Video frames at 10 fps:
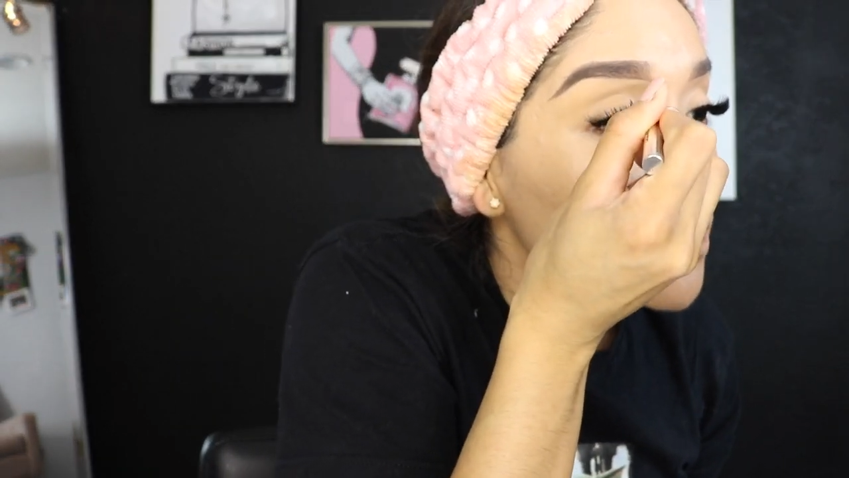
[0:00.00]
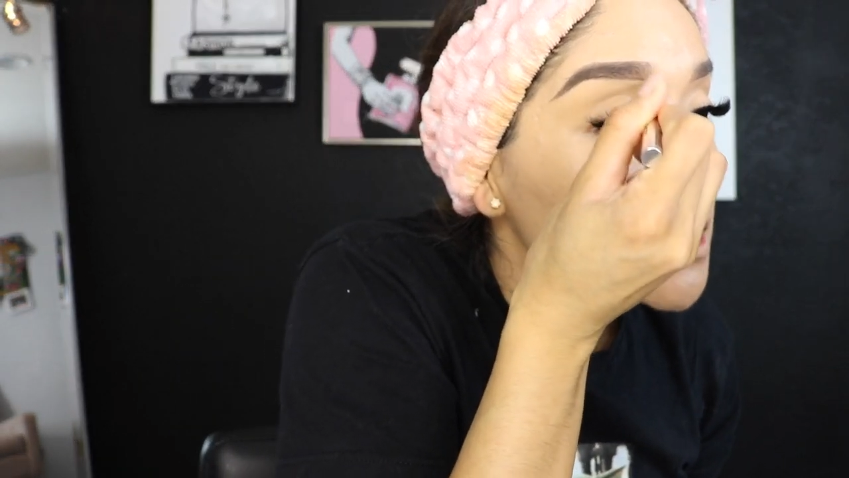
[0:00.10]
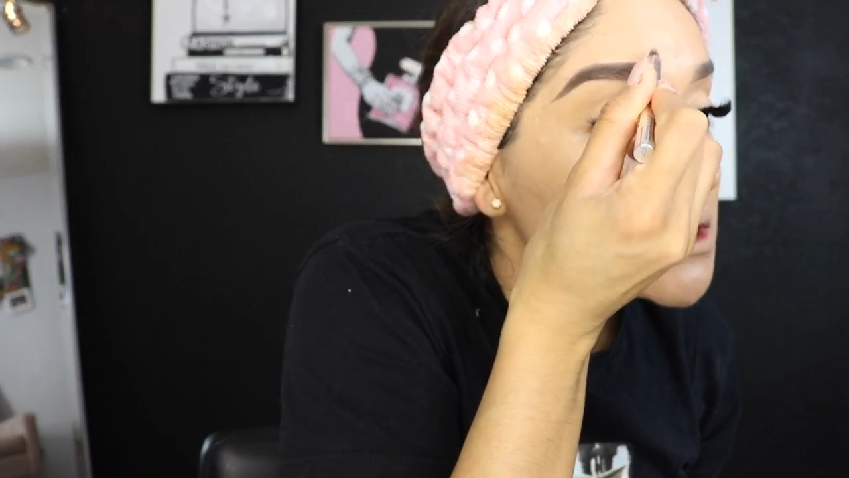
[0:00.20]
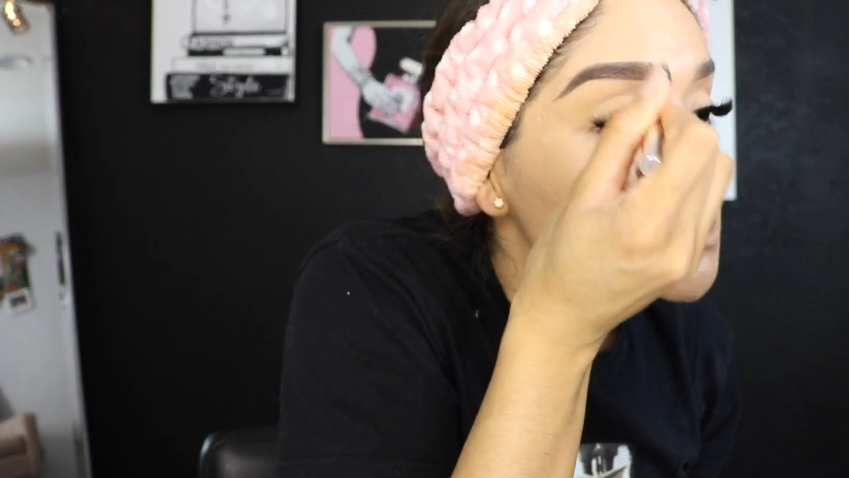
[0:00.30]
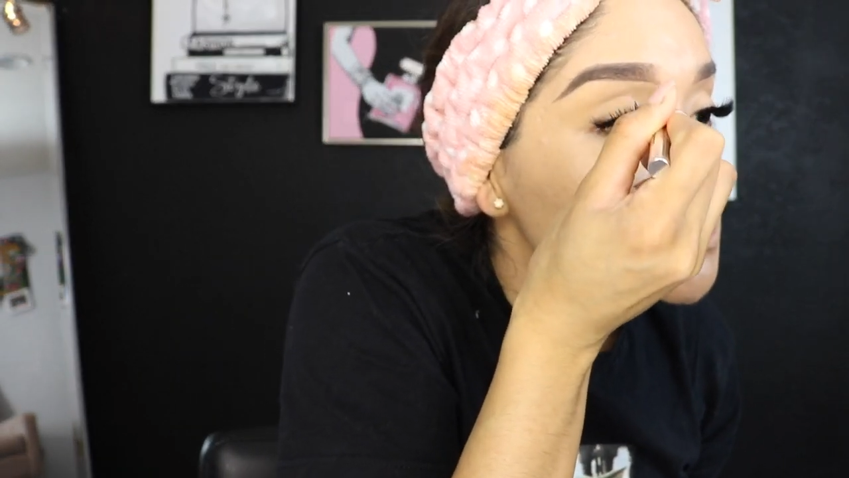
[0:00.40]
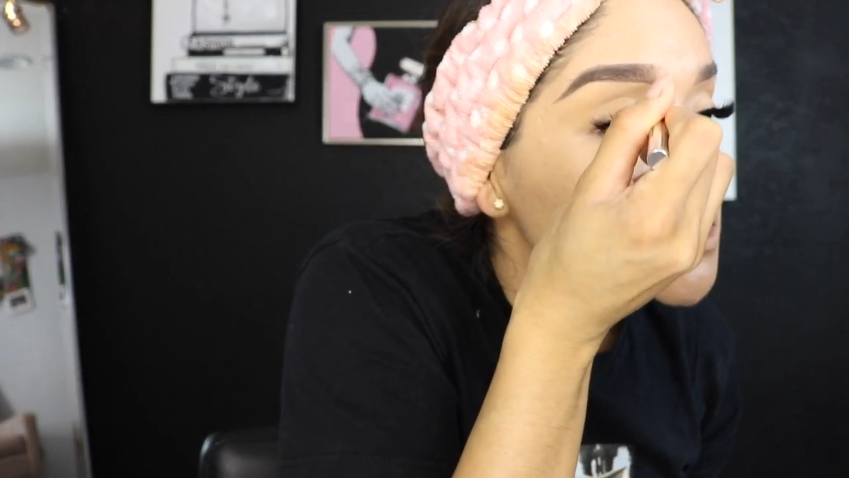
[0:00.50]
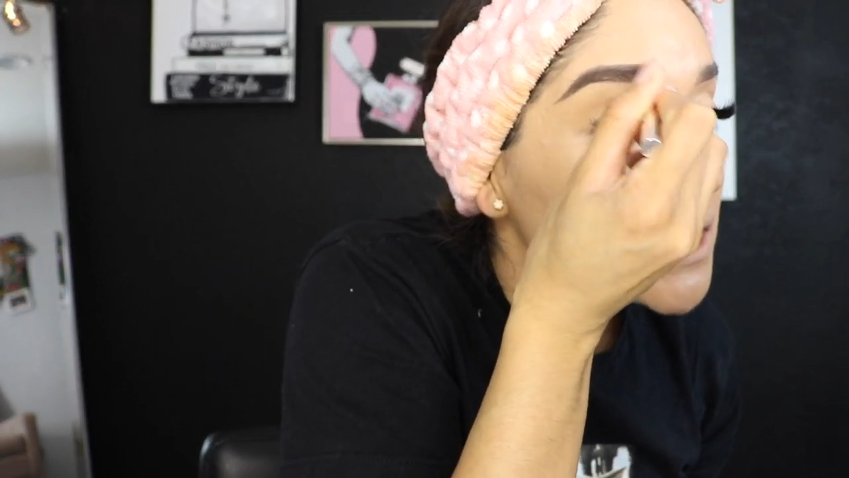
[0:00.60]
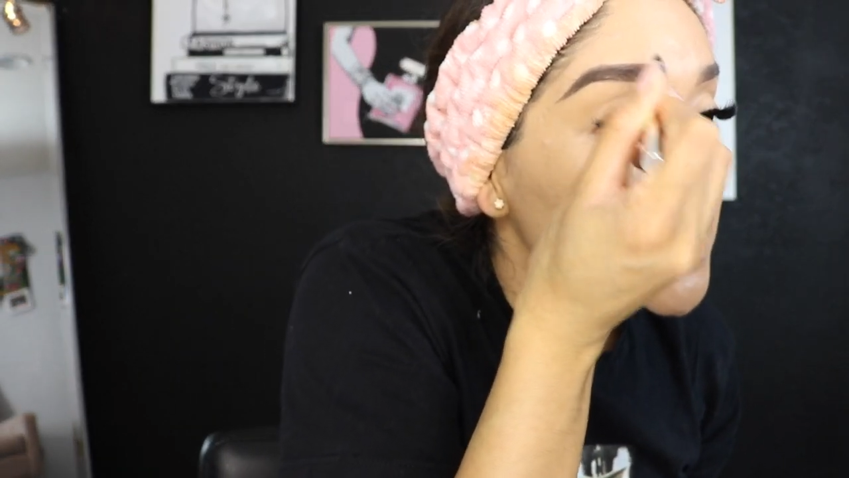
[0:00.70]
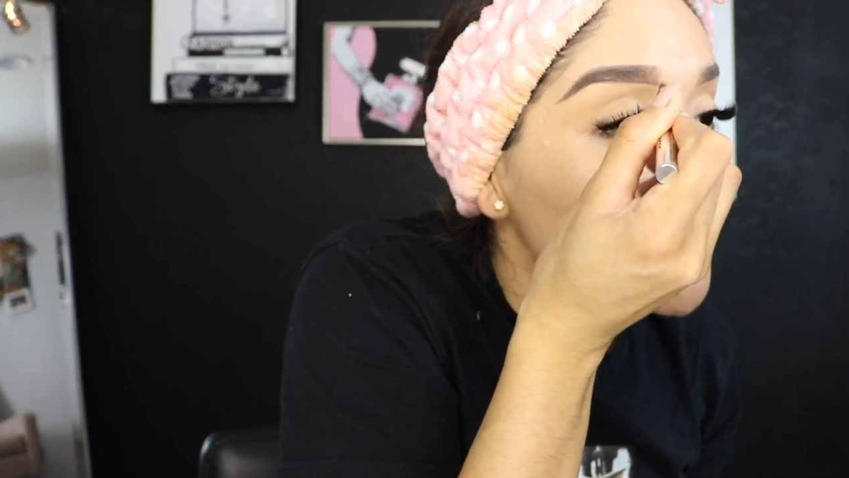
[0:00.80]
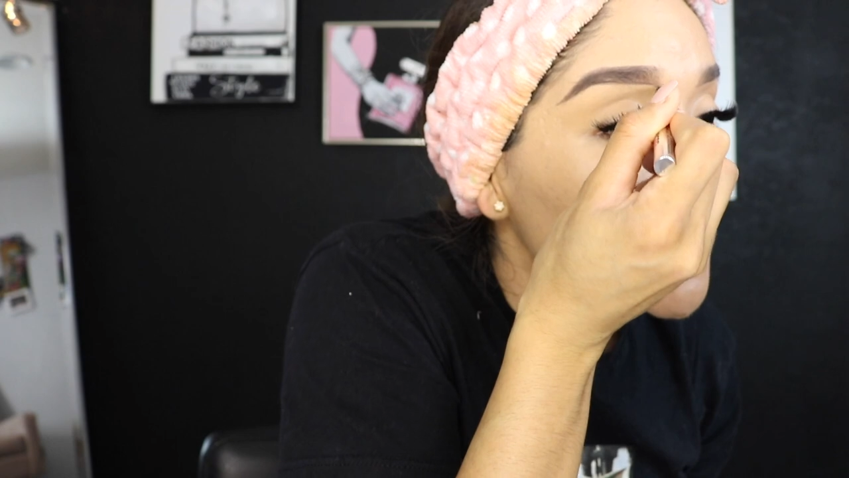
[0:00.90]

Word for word: wanting to try it